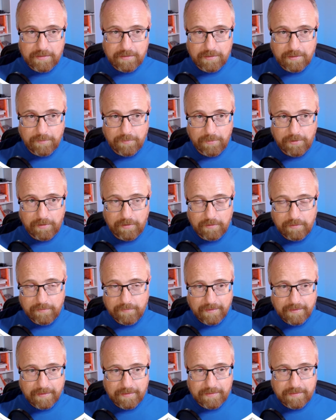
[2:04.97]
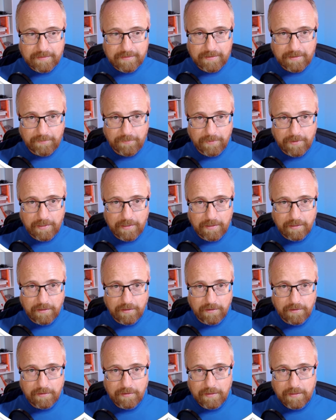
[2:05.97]
in the middle. This is it right
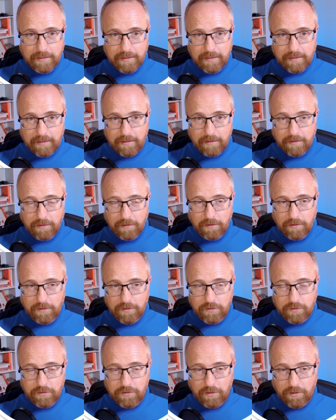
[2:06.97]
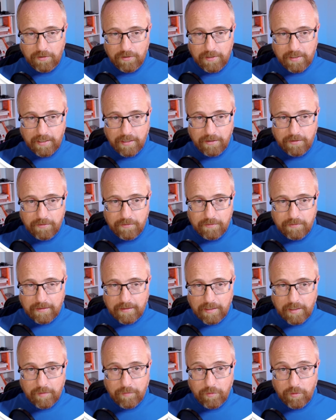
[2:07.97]
here. Click on install now.
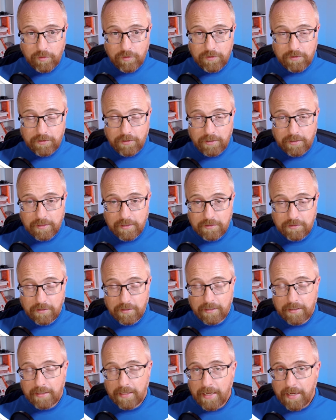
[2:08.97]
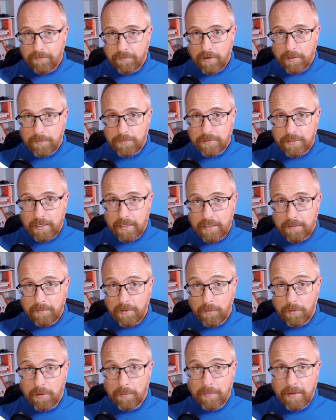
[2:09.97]
If you're installing this on a live website,
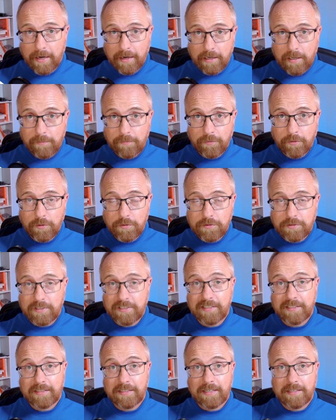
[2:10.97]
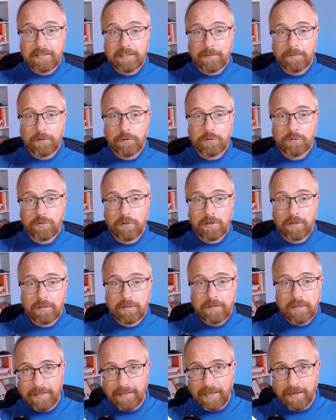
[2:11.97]
I want to back it up first just in case something goes
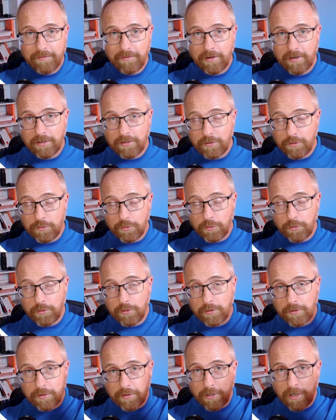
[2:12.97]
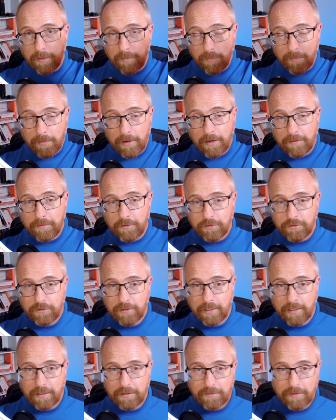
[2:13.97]
wrong. I've got a tutorial in the card up above to show
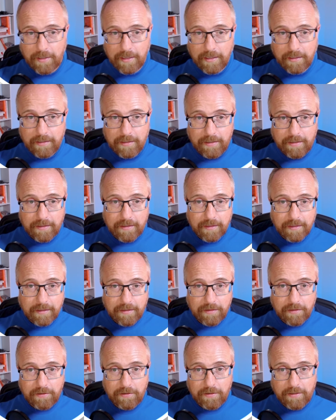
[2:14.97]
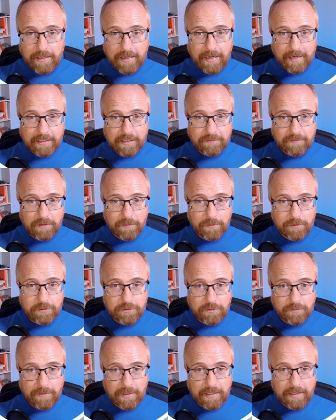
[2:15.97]
you how to do that. Click on activate
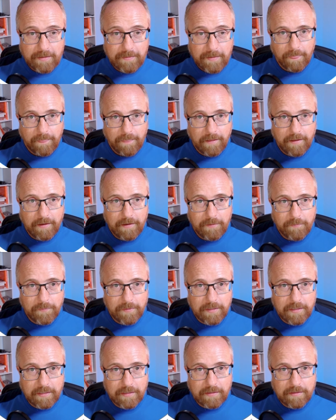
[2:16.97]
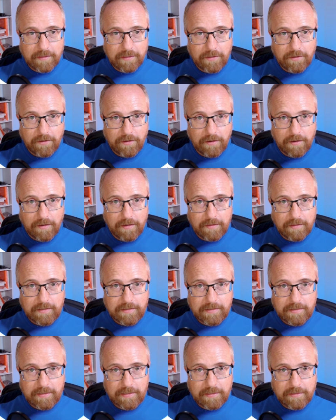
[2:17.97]
once you're ready. Then we click on
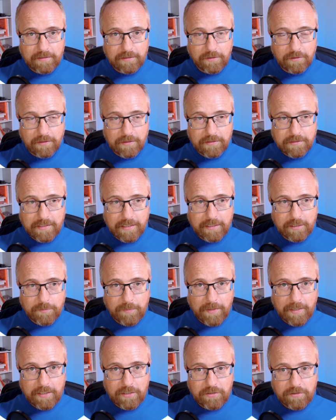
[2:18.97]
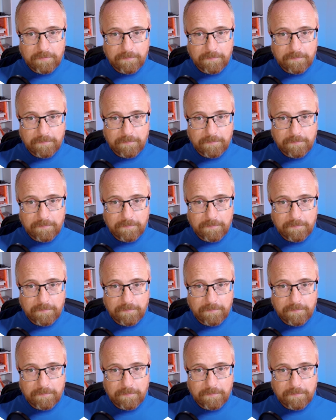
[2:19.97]
this link to go to the settings page.